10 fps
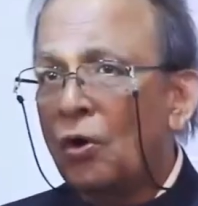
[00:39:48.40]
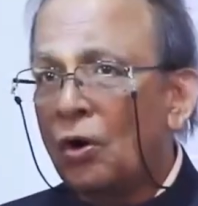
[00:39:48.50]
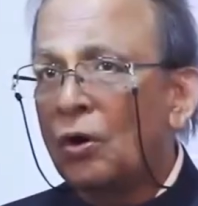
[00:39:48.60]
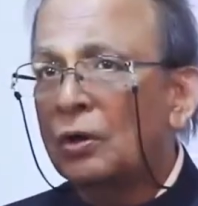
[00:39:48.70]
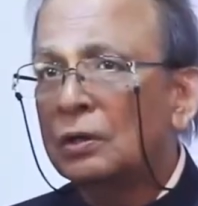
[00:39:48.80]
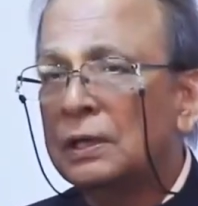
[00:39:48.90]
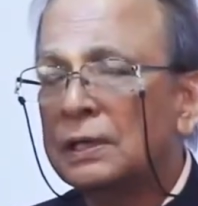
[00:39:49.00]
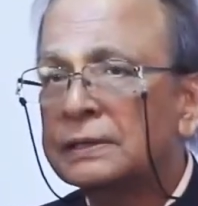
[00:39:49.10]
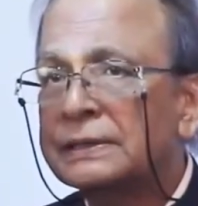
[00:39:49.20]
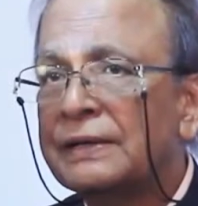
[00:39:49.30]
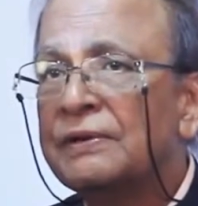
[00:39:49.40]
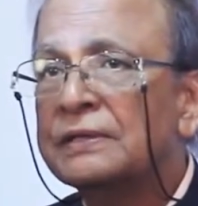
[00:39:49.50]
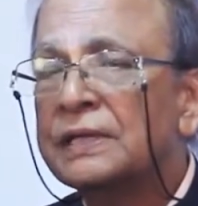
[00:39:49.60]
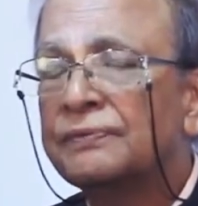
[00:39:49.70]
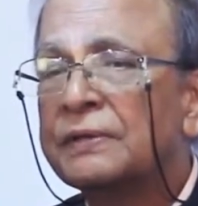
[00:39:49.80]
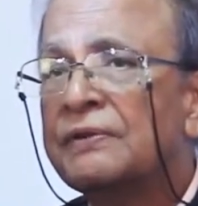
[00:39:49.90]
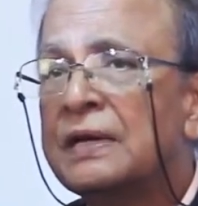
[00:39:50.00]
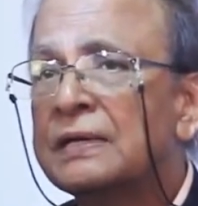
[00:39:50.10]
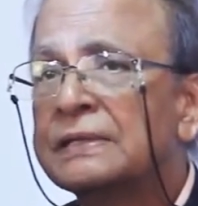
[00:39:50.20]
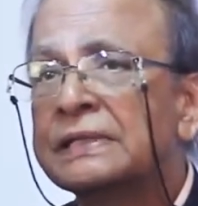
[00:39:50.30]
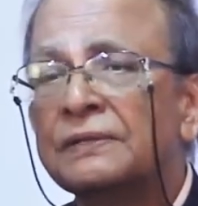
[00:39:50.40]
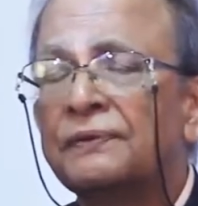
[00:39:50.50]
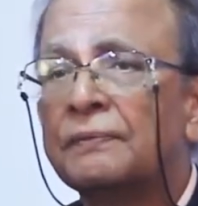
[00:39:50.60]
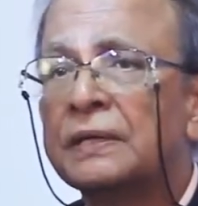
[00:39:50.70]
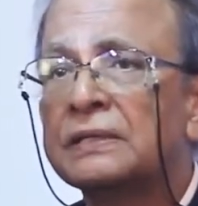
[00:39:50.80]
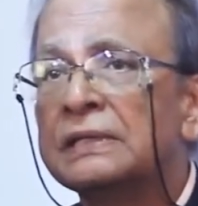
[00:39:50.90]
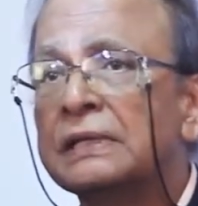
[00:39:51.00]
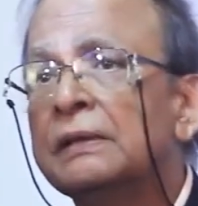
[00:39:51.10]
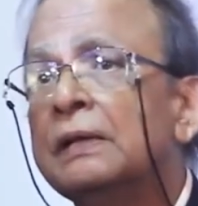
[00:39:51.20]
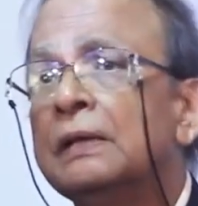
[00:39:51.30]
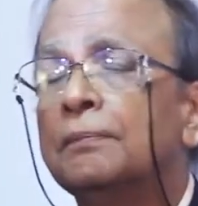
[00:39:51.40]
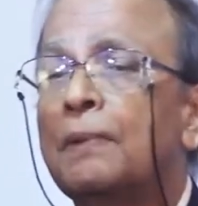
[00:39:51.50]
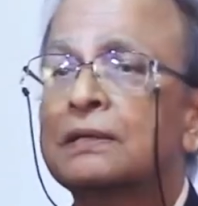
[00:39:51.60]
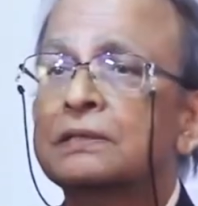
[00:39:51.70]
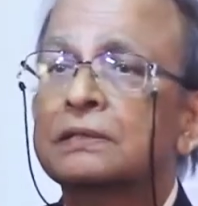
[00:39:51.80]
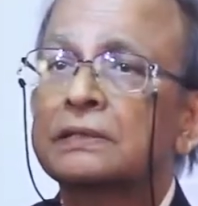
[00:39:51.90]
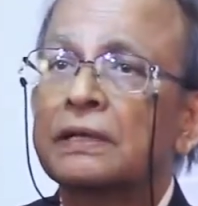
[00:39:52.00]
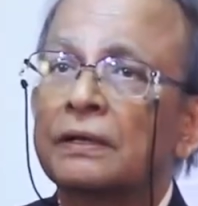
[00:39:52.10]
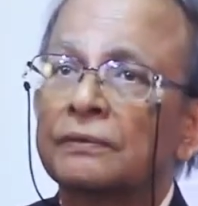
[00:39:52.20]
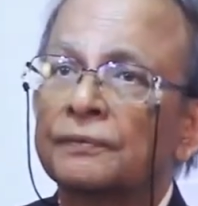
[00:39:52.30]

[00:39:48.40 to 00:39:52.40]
Or 765 days in the past